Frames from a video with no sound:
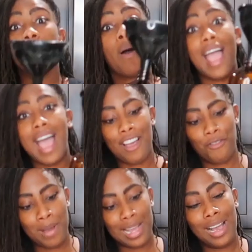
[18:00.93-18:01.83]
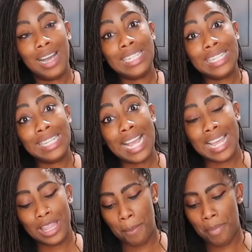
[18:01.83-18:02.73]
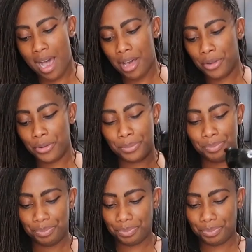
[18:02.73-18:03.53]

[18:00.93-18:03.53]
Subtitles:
So I have my honey in the bottle.